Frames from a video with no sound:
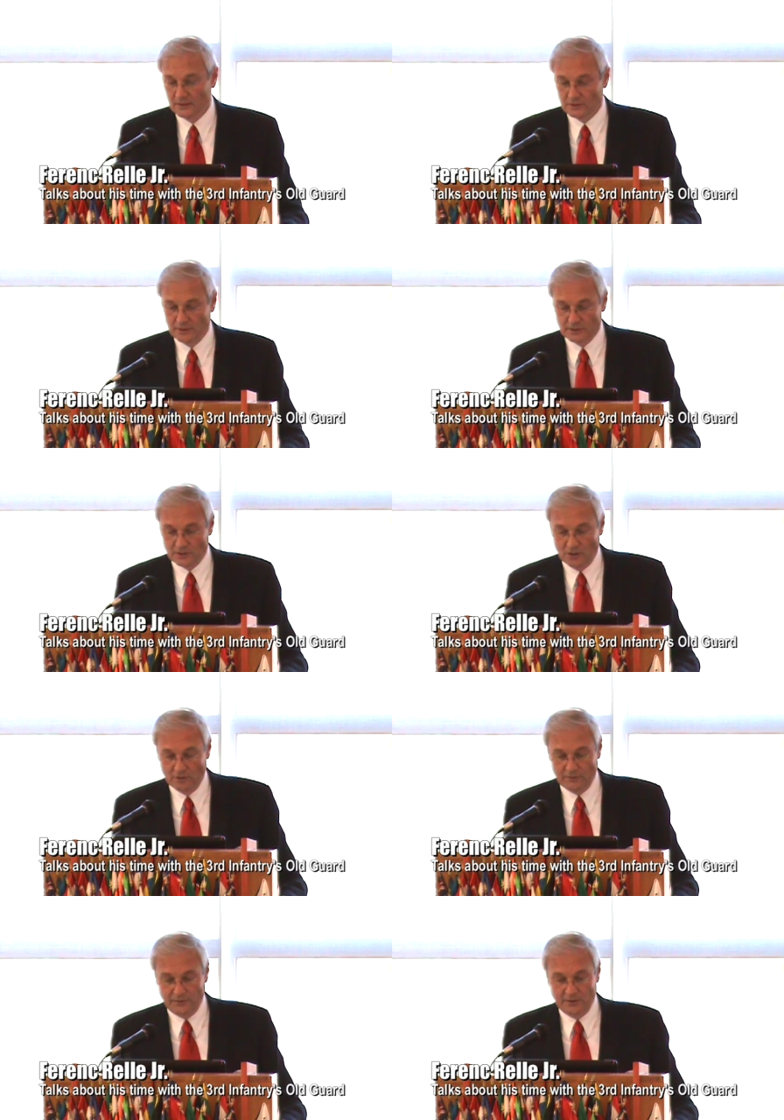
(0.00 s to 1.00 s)
So here's an
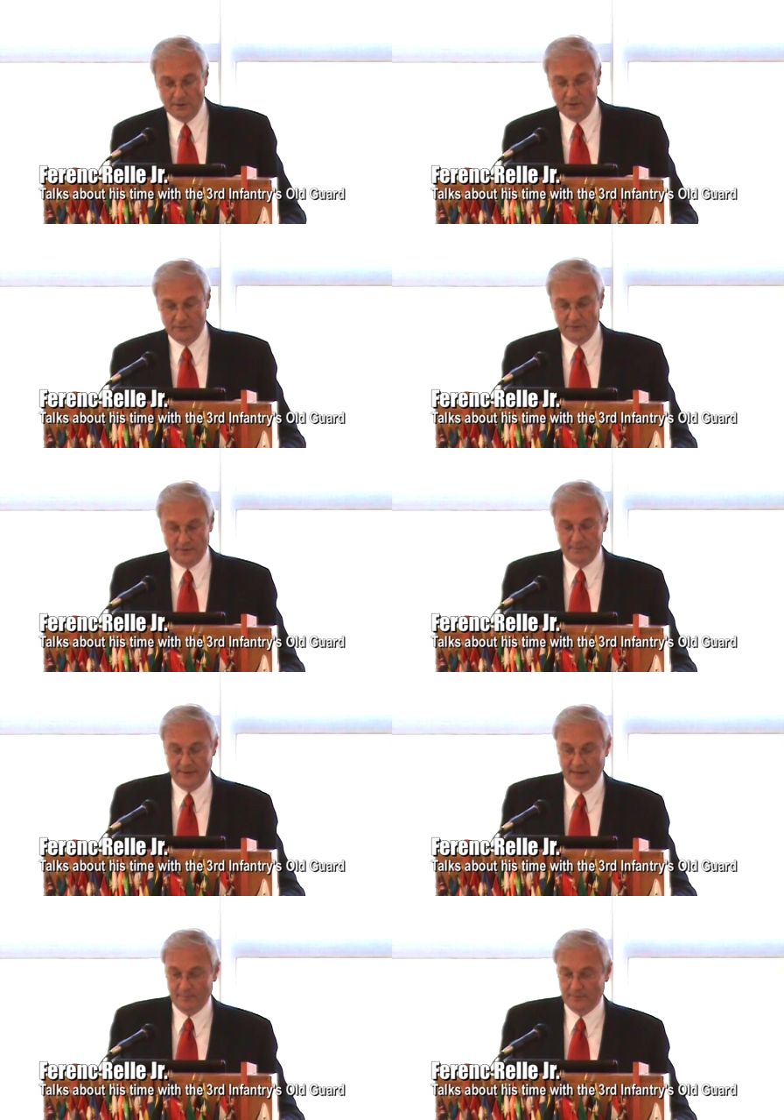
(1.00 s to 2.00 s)
overview of the
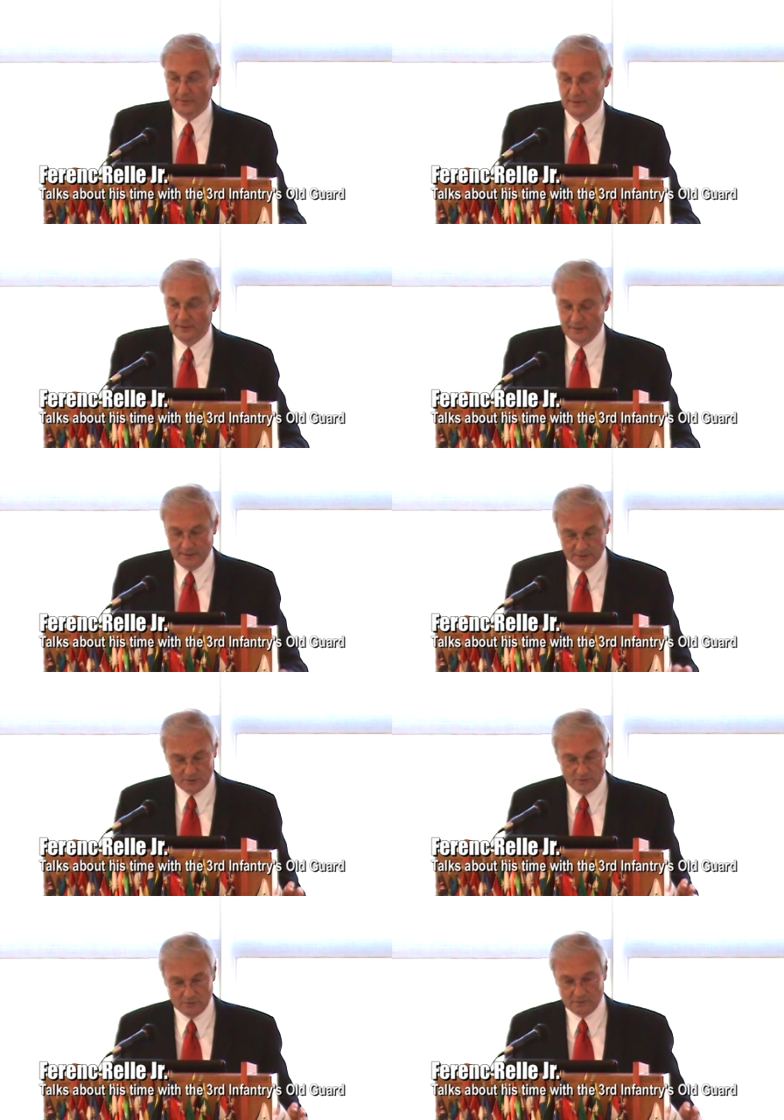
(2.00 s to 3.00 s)
map.
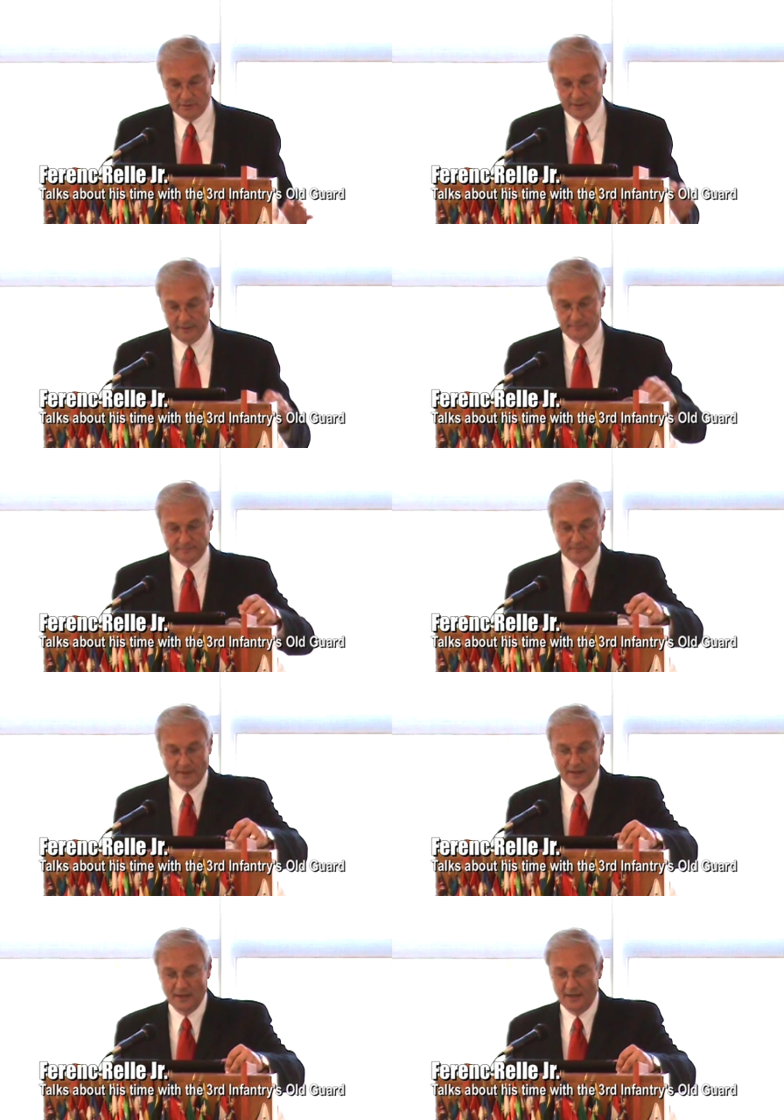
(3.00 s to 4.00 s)
Isn't Google great?
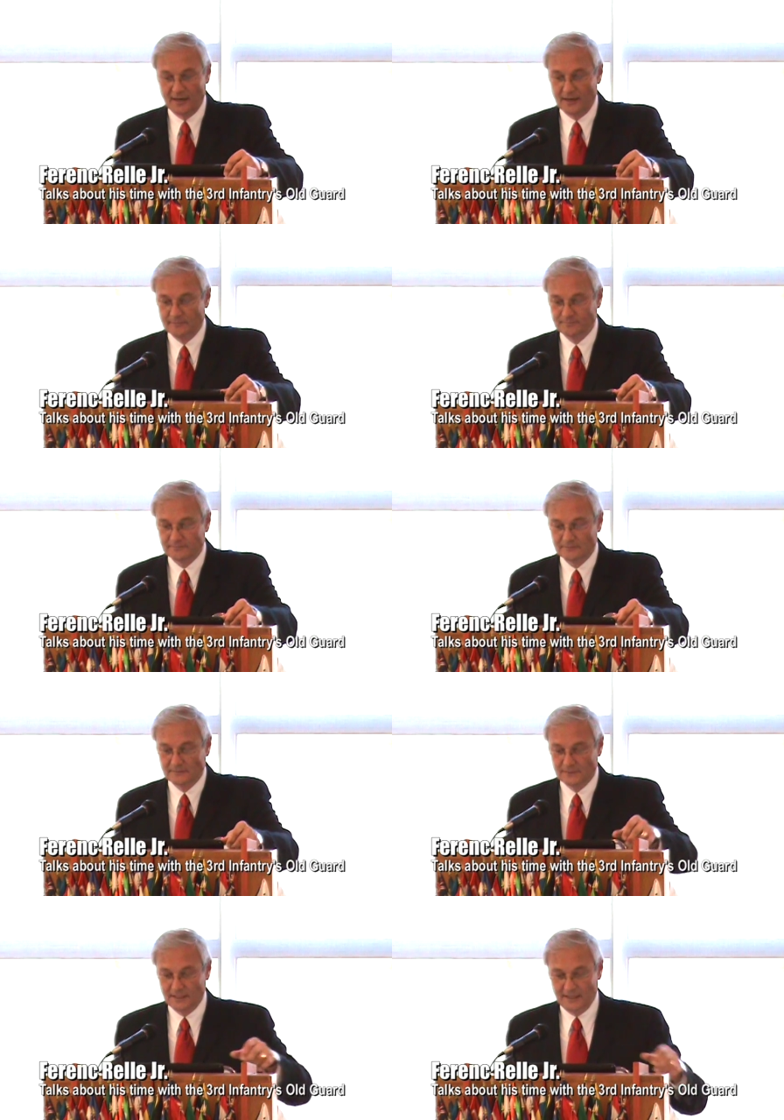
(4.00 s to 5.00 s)
Um,
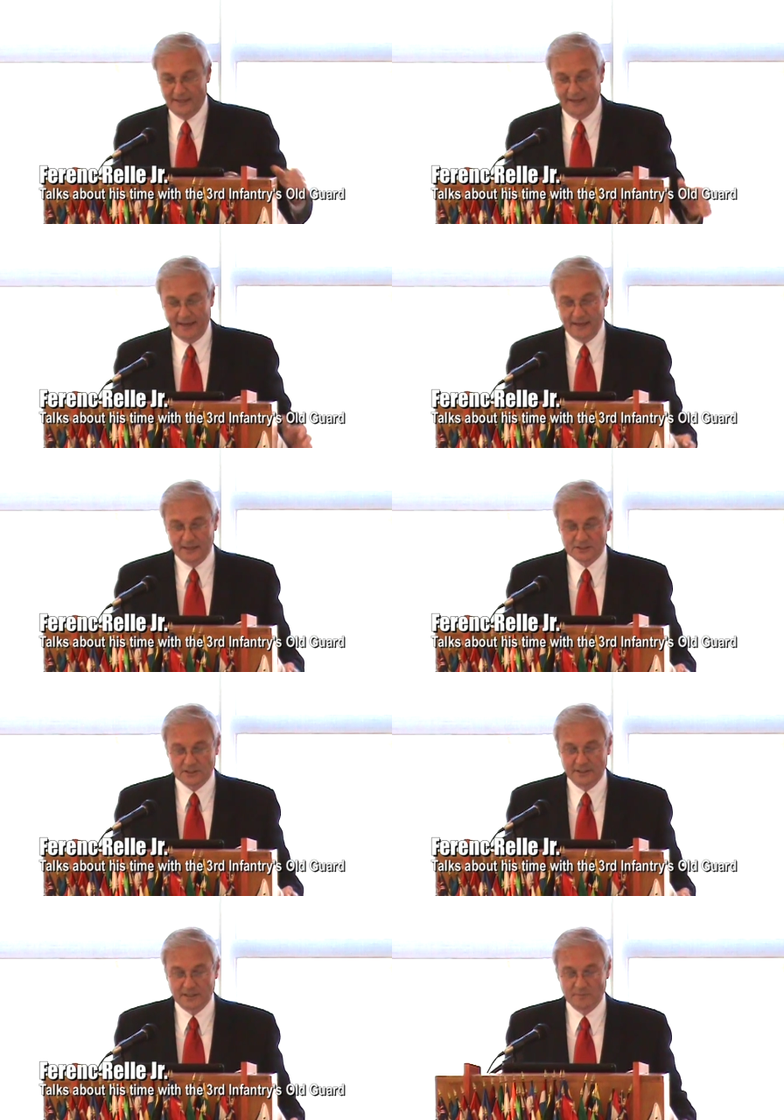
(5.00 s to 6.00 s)
a
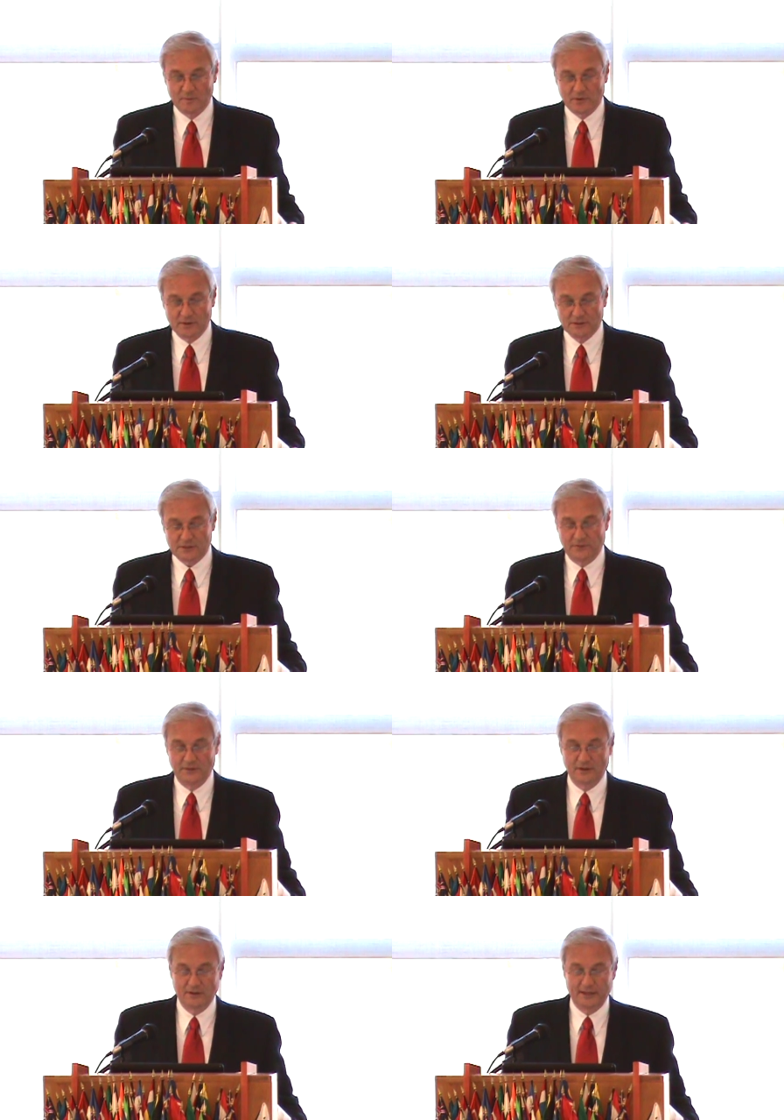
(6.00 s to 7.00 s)
is Lincoln Memorial, so
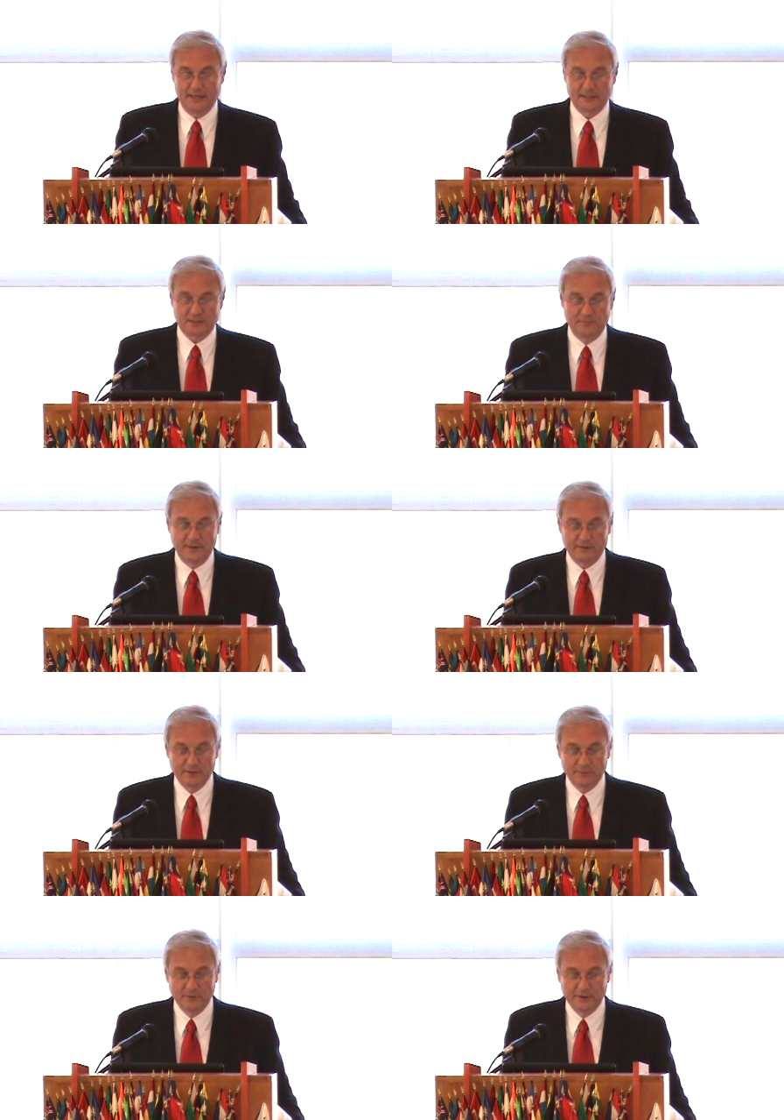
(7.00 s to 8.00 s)
if you know that is a
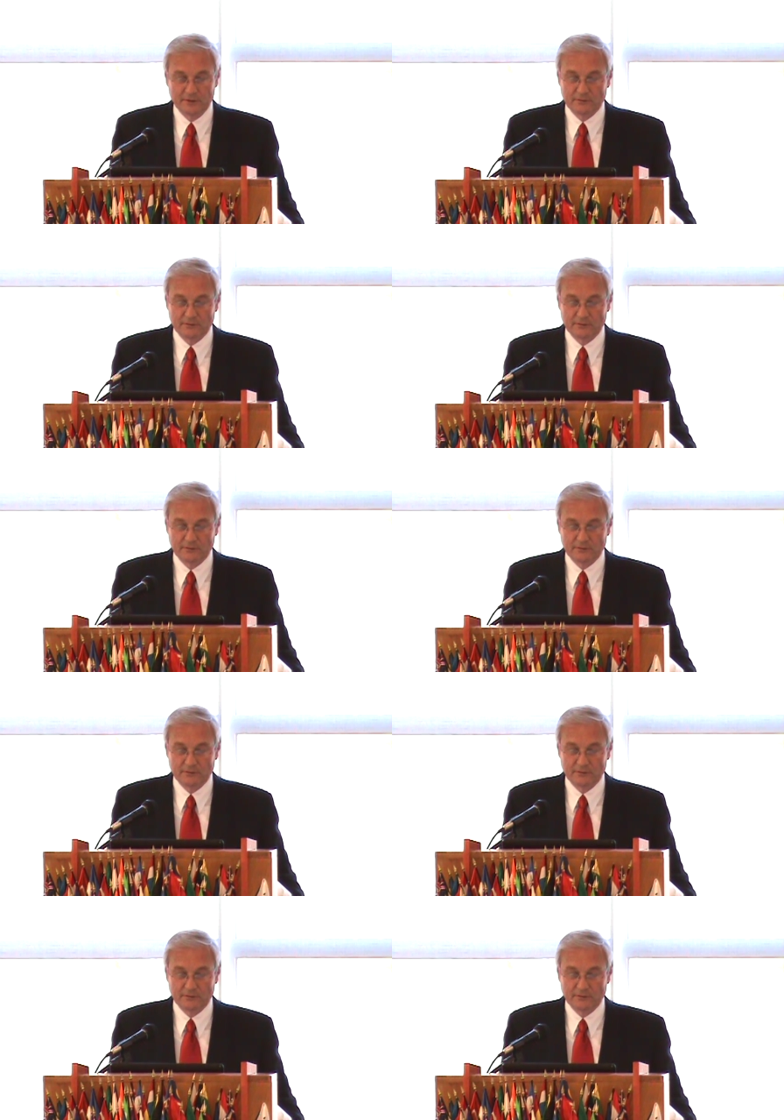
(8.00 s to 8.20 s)
bearing point.